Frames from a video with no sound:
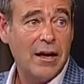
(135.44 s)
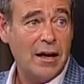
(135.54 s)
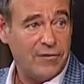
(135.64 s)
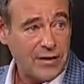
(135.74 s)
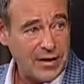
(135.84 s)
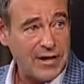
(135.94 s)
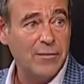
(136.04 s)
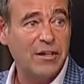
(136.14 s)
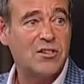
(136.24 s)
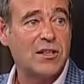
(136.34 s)
If you need
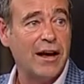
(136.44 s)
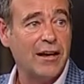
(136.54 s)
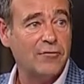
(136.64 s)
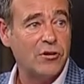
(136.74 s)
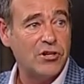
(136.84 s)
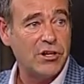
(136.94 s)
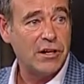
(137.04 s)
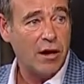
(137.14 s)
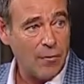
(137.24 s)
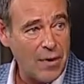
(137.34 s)
me to stay in for a
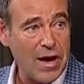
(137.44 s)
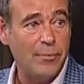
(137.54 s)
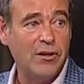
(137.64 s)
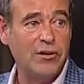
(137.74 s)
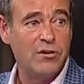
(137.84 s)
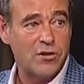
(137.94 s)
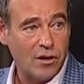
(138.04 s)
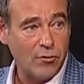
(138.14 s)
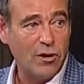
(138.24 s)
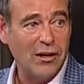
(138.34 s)
share, I'm happy to do so.
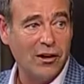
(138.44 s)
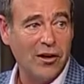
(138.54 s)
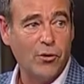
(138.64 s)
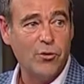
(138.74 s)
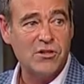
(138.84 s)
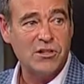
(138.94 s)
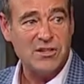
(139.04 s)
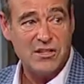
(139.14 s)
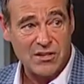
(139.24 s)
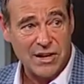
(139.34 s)
I really like the horse. And he
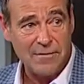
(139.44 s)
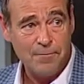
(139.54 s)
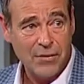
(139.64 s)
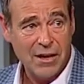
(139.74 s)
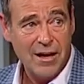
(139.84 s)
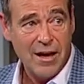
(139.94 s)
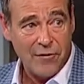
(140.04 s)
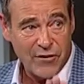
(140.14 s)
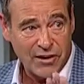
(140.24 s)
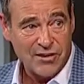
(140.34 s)
said, son,
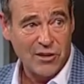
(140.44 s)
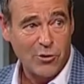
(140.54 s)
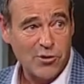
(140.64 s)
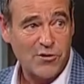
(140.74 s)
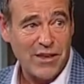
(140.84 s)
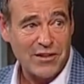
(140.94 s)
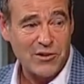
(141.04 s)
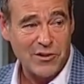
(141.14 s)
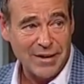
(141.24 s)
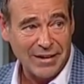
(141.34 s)
if you can sell a horse for that
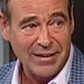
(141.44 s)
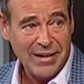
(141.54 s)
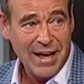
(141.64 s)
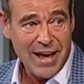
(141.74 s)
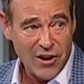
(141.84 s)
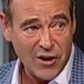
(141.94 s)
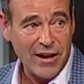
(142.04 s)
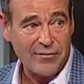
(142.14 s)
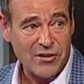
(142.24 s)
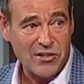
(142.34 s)
sort of money and not
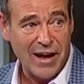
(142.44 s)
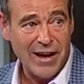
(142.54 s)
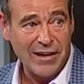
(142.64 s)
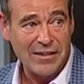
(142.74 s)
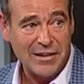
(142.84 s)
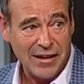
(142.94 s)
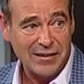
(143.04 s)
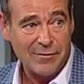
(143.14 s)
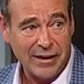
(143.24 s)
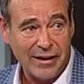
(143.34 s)
have to stay in and take
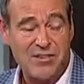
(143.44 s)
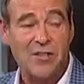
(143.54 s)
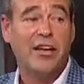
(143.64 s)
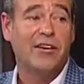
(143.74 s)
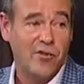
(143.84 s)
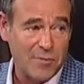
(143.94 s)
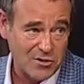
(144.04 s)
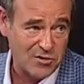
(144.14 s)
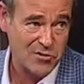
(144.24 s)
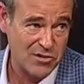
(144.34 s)
the money. I said, thank you very
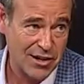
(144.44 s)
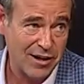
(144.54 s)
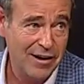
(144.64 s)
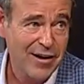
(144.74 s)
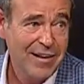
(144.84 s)
much, Mr. Massara.